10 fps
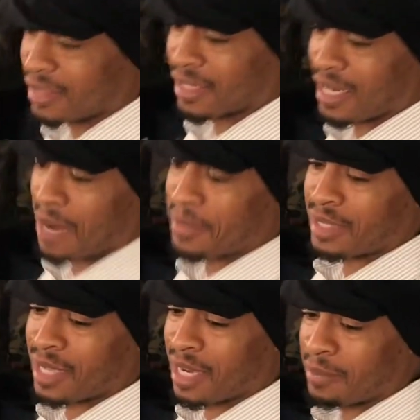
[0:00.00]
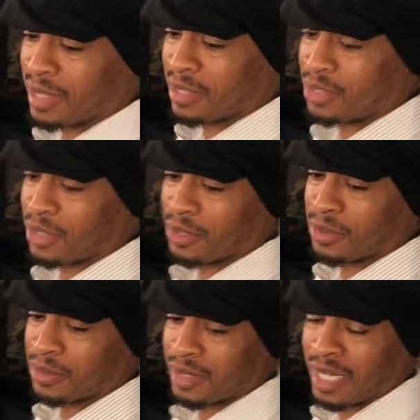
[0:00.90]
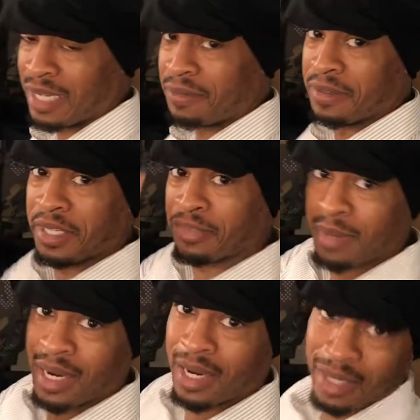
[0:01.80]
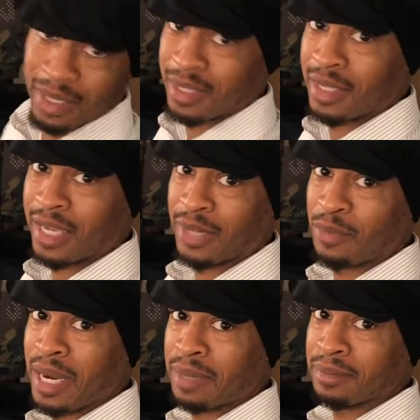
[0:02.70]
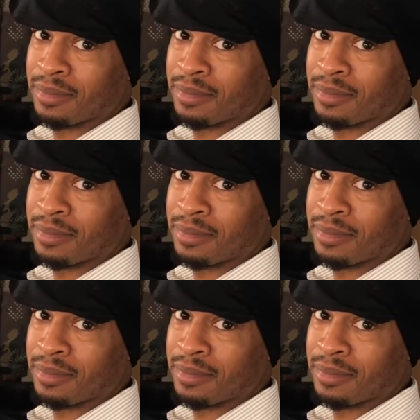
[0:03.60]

I'm excited about the show. Uh, forgive my head wrap.